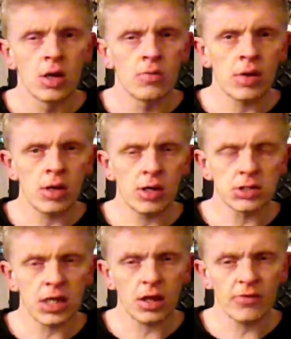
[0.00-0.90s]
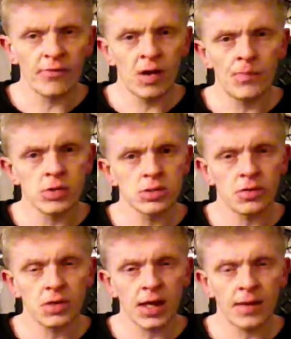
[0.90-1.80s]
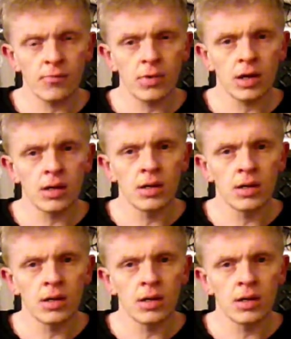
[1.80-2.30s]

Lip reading: where you just hit the third button on the camera